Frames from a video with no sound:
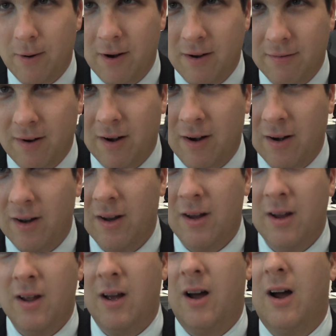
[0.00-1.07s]
part of our
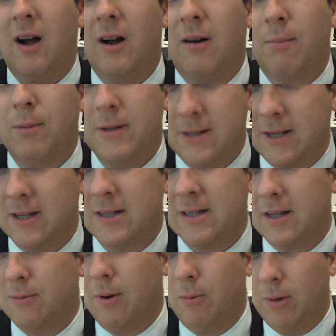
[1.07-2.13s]
our
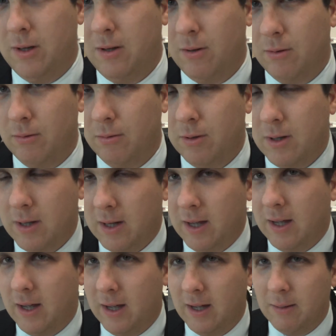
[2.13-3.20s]
business and what we do
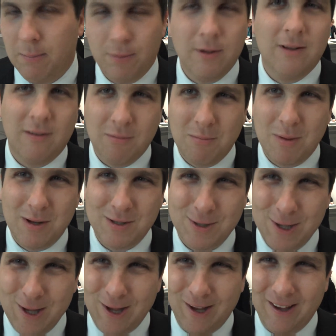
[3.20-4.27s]
uh, print
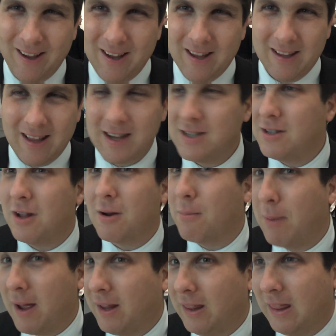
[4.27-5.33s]
remains king. That's not
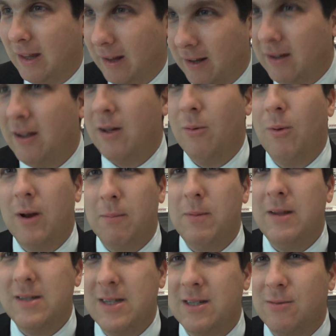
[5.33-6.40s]
a bad thing. What it
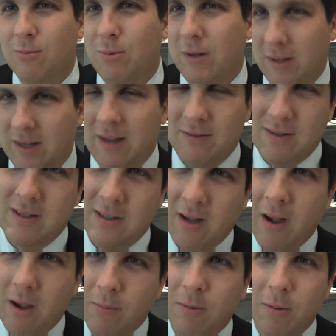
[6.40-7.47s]
means is it gives us
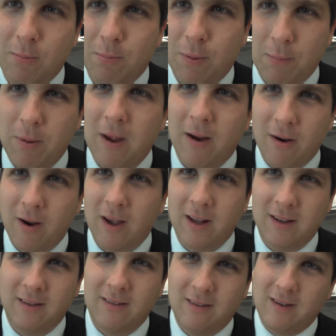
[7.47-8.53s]
time to prepare
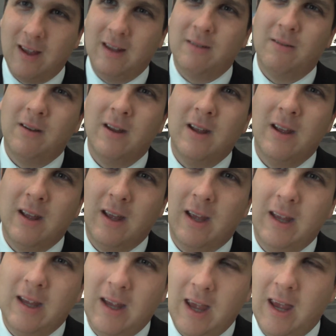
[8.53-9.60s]
and,
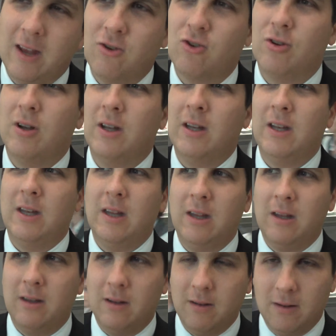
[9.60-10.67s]
and engage in
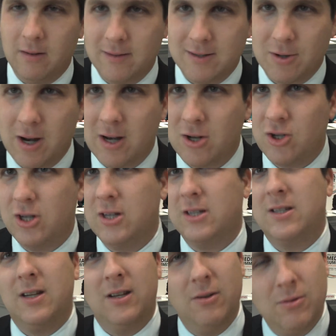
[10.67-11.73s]
the
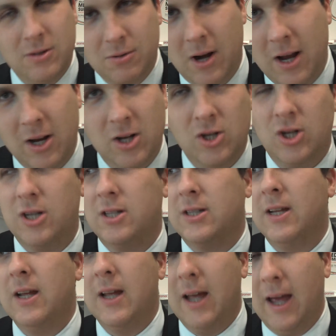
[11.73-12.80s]
strategies, new
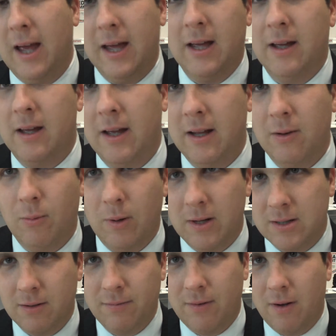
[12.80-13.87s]
strategies, uh, and
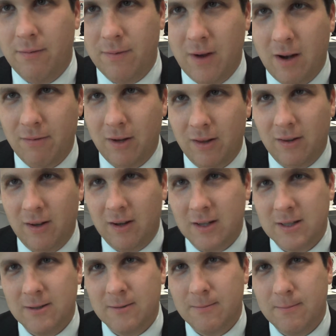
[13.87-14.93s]
ways of, of, covering
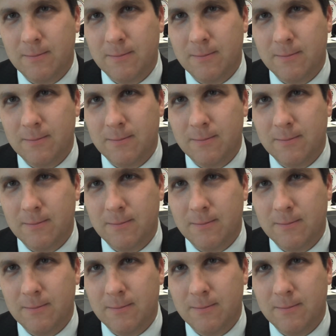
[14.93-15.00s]
things.